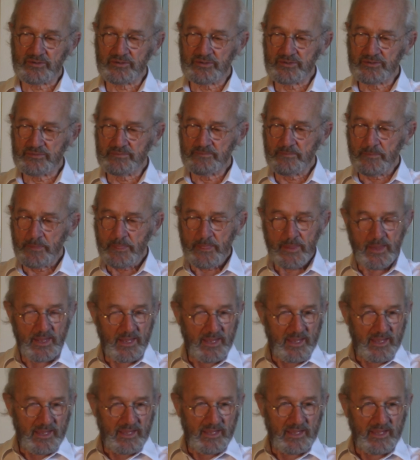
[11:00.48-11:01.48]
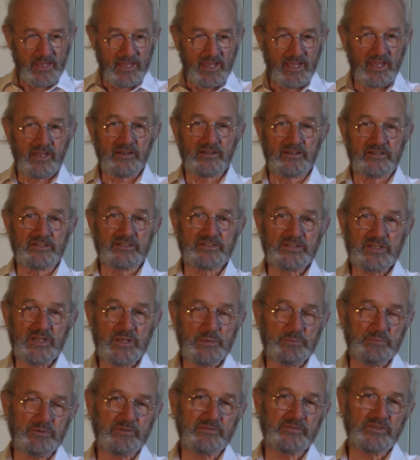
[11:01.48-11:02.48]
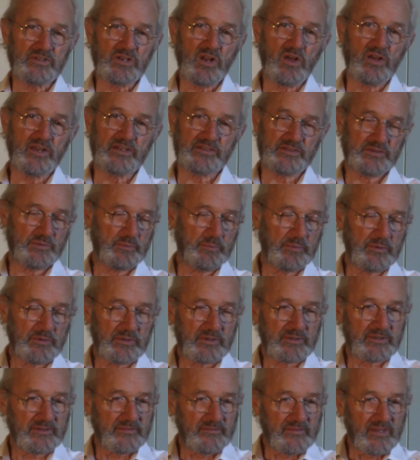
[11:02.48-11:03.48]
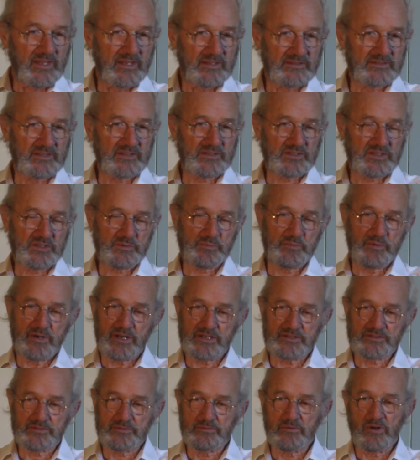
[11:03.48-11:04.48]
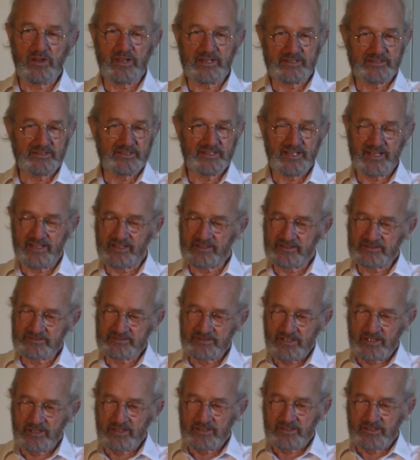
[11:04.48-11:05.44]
group are a tip of an iceberg that spreads right down,